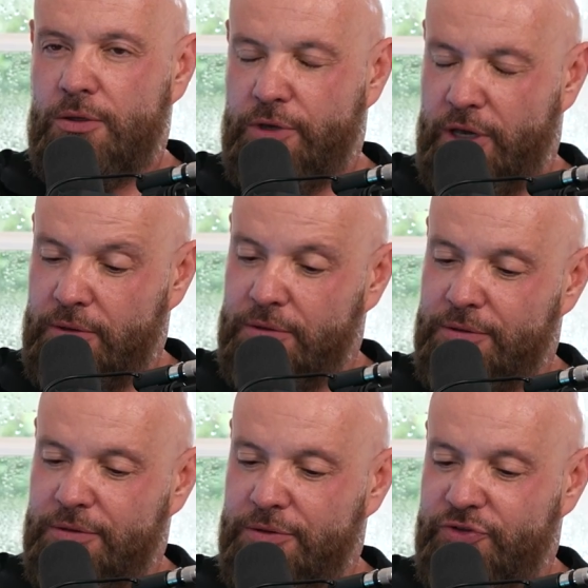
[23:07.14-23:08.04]
Okay.
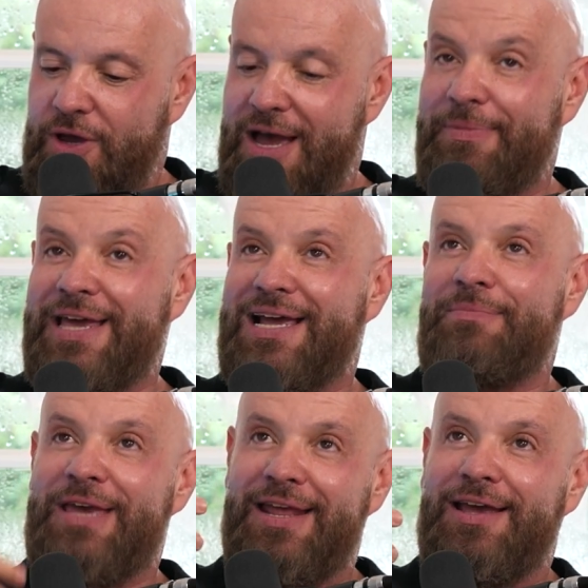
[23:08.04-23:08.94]
So
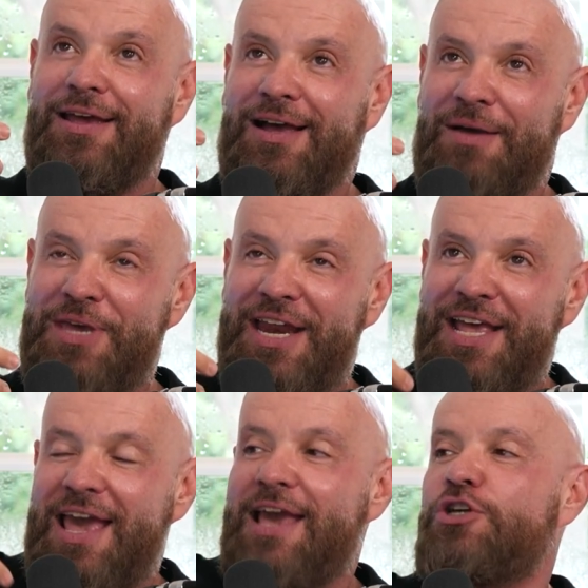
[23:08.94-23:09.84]
I'm getting
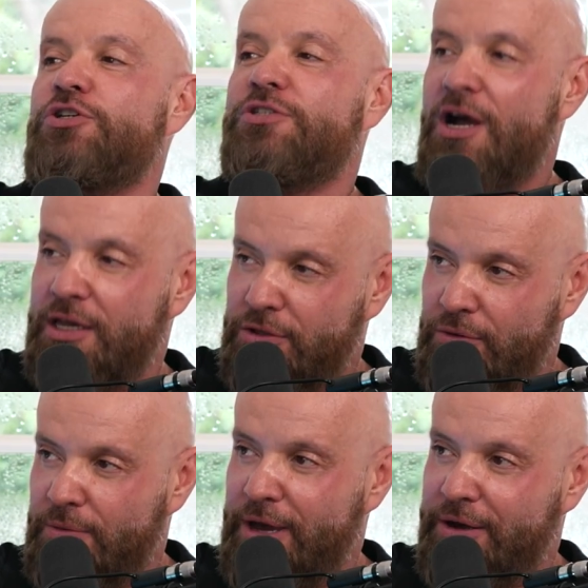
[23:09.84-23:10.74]
anxious talking
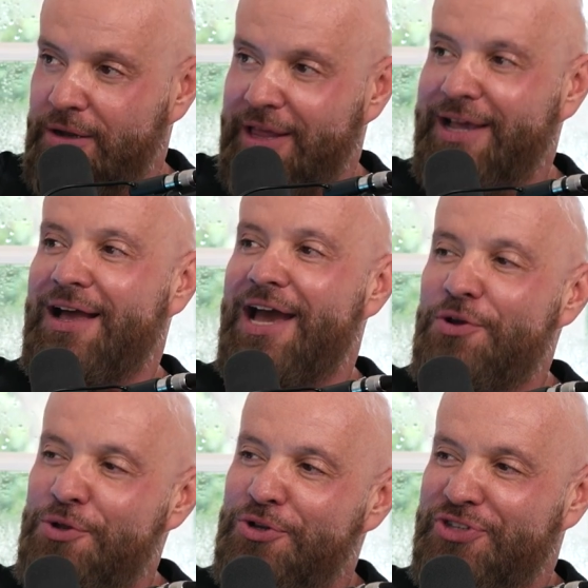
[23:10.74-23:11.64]
to you about it. Like, I
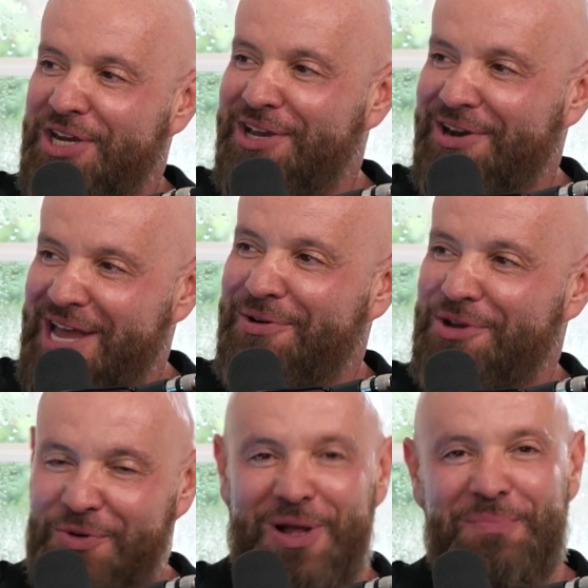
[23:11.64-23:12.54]
know you're sitting here now
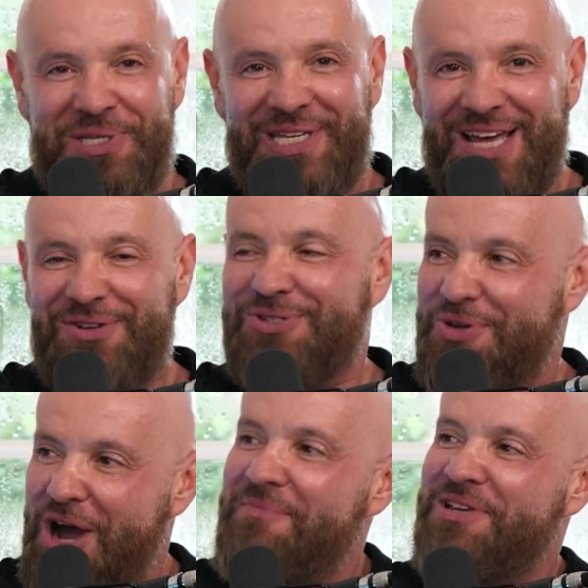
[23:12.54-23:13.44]
and you're well put together.
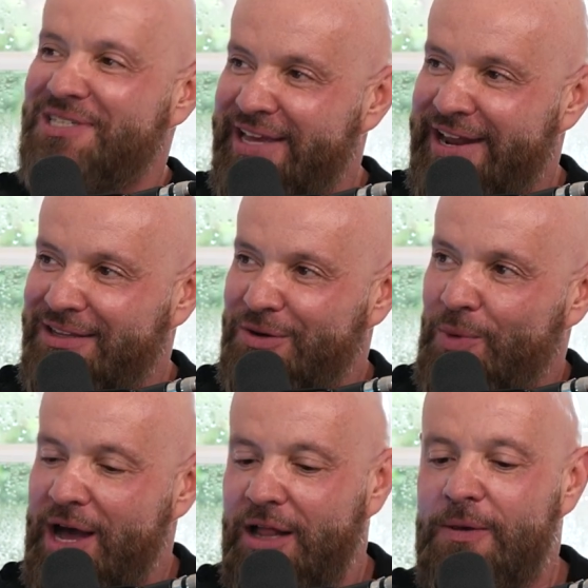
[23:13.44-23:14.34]
So obviously it ended
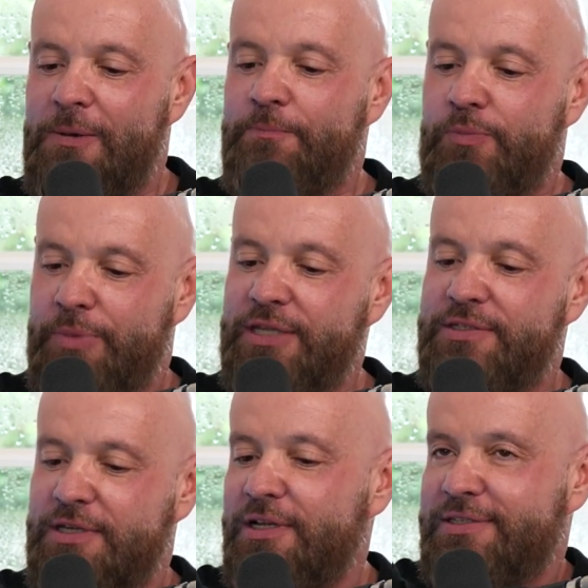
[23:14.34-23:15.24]
well, but
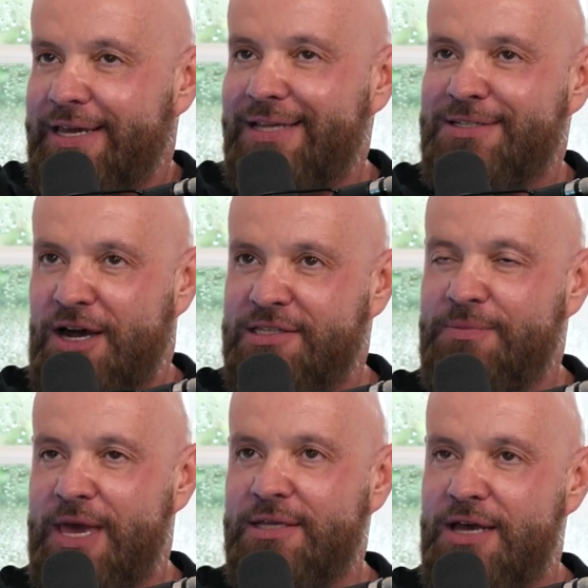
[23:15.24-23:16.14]
it's
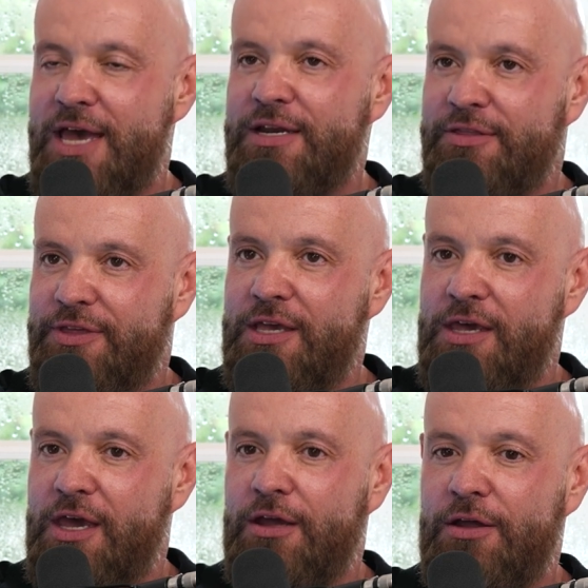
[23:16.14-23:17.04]
causing me anxiety
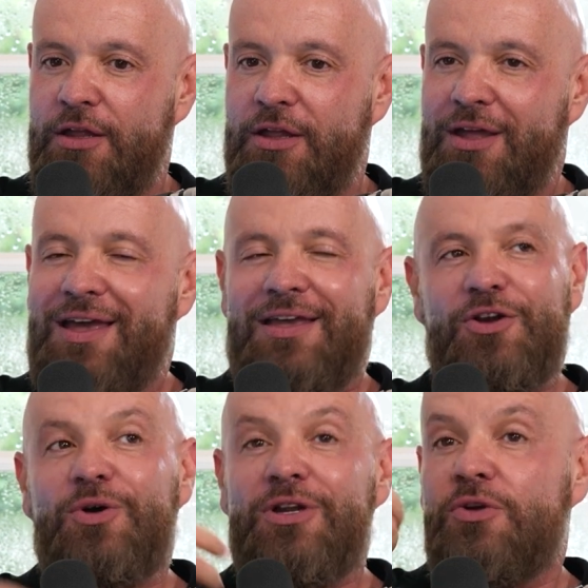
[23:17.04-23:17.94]
thinking,
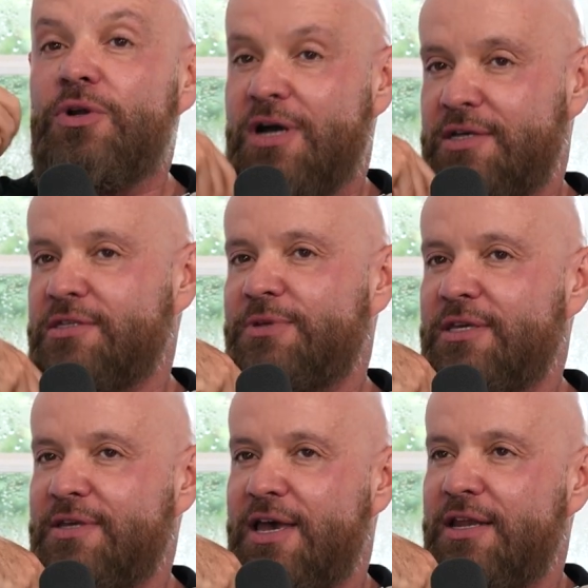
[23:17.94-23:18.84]
you know what causes me
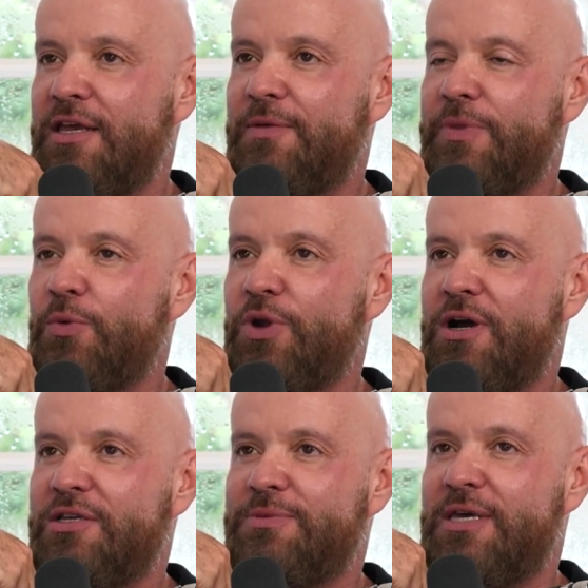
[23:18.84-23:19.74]
anxiety? What
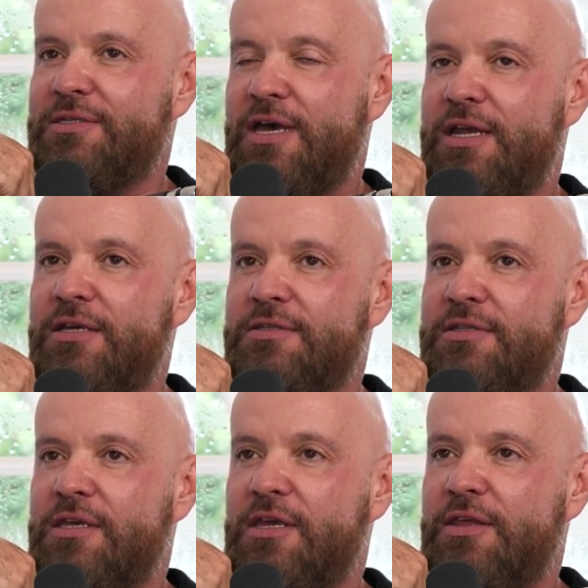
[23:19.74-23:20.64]
caused me anxiety is
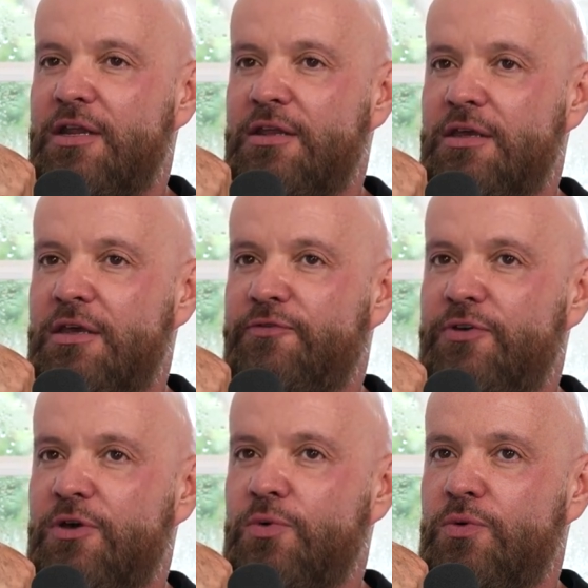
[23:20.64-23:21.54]
thinking that if
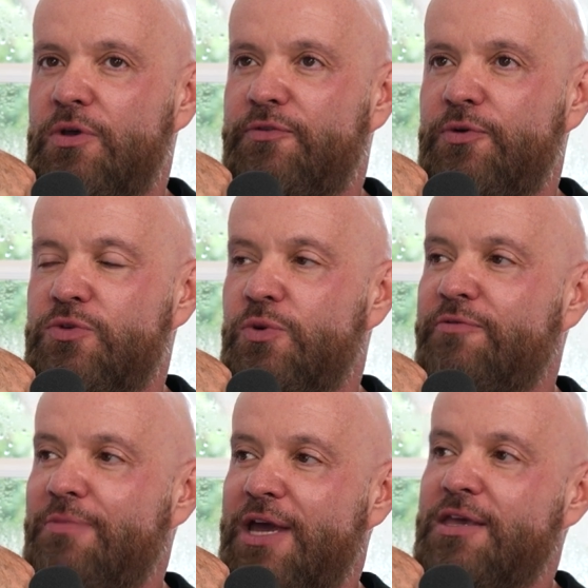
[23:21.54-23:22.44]
it was one
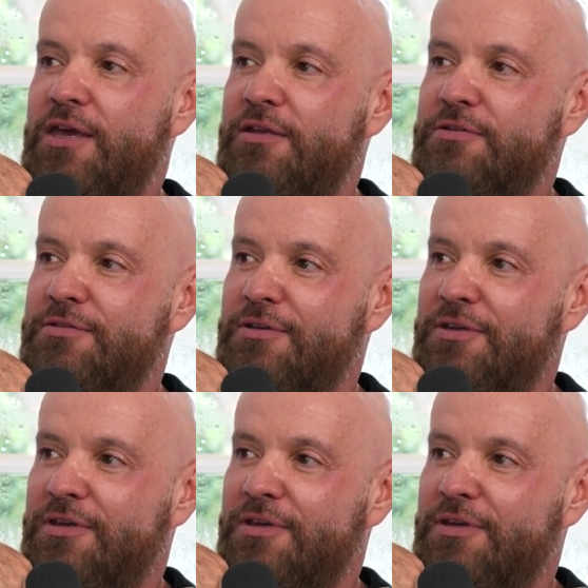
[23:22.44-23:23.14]
of my kids,